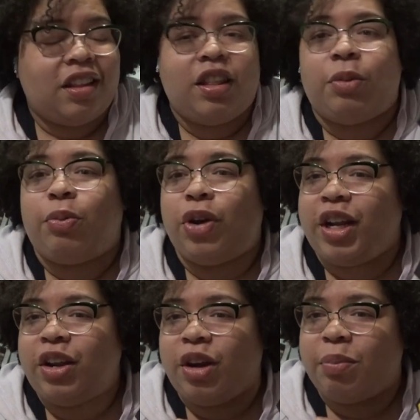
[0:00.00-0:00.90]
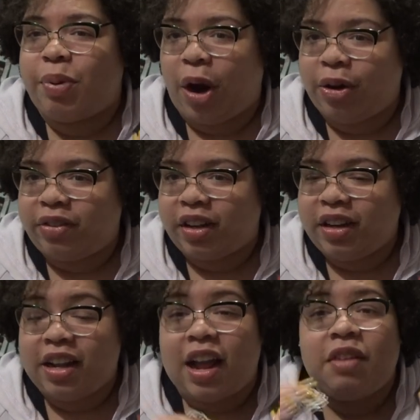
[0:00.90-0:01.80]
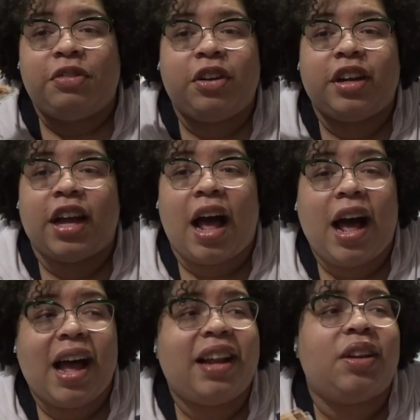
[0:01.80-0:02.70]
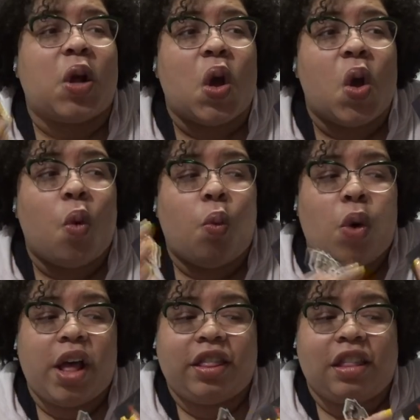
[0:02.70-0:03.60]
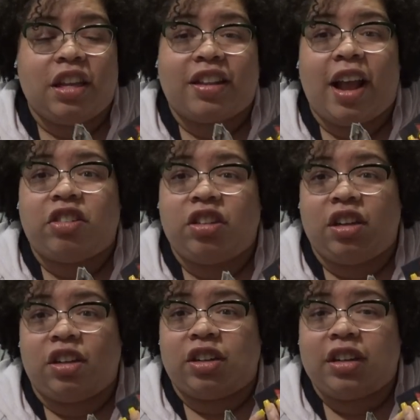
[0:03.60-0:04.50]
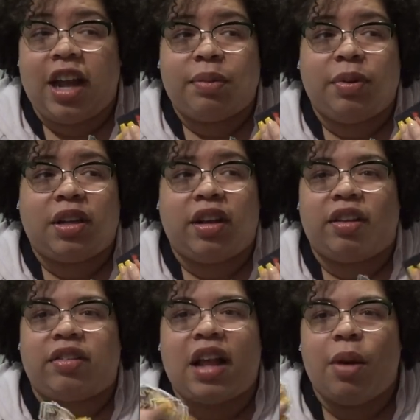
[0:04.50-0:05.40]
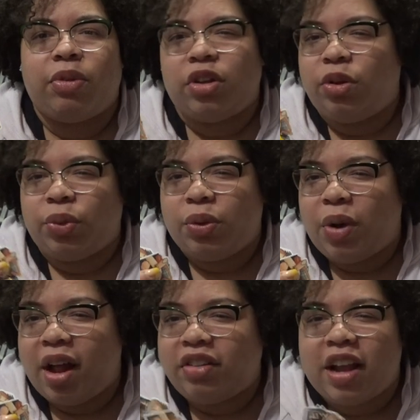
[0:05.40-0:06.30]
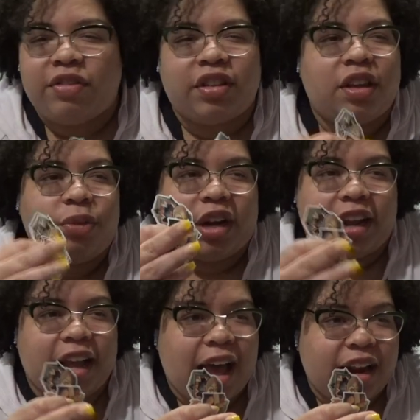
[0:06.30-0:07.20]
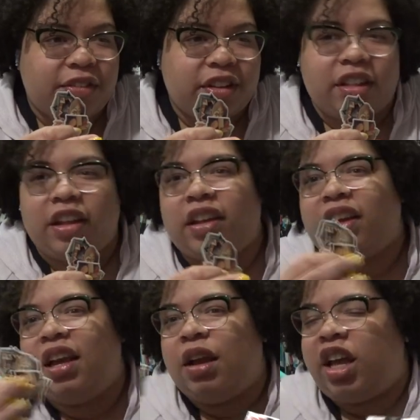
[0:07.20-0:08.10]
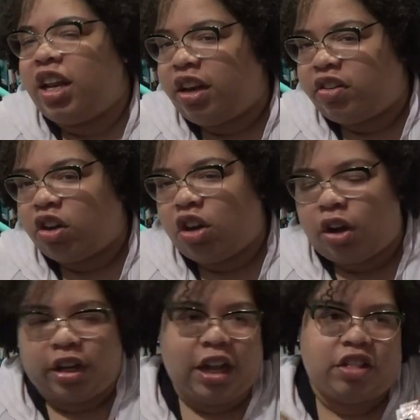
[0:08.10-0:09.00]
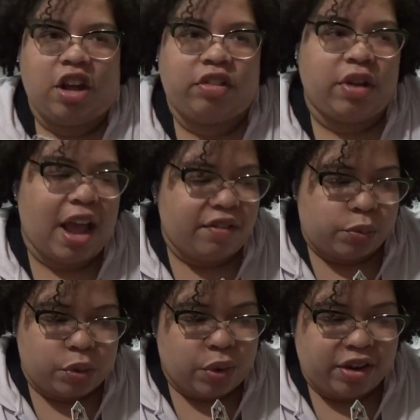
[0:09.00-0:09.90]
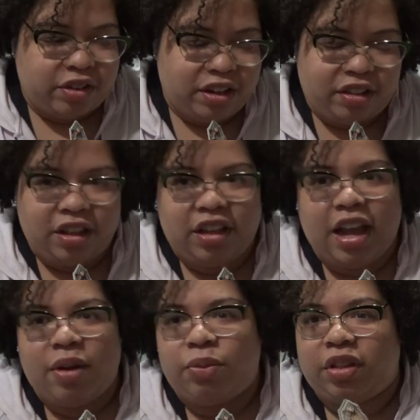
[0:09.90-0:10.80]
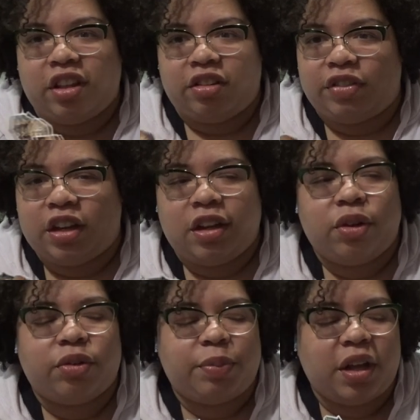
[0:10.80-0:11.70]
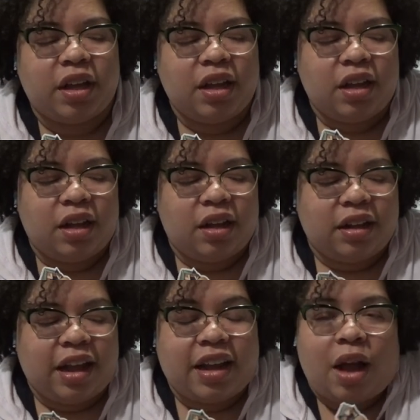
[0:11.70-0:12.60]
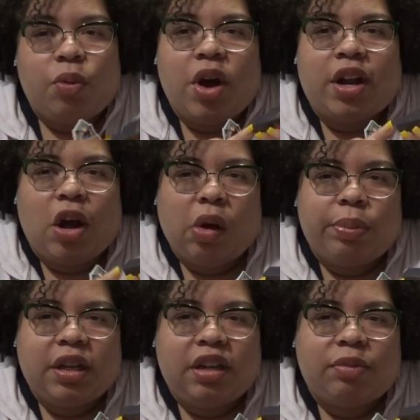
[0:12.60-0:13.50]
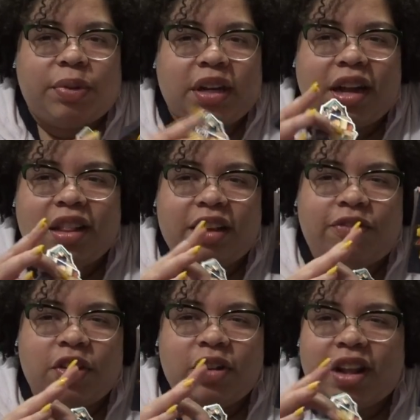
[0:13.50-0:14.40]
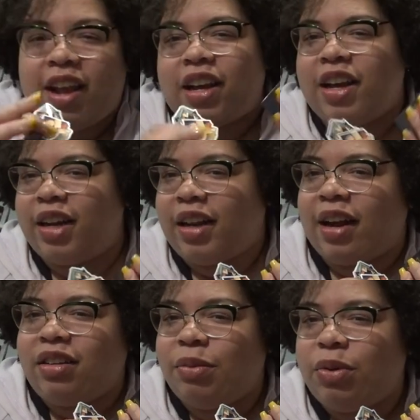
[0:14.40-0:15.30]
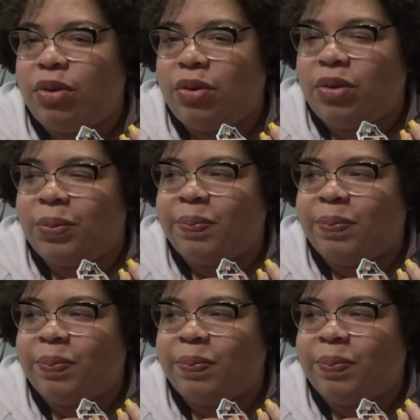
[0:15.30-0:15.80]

they're prettier in person, and I forgot what these actually looked like because I was gonna rewatch everything when I got everything, and then it took longer than I thought, so I haven't rewatched anything yet with his videos. But like, I want to open these, but now they feel like a collectible,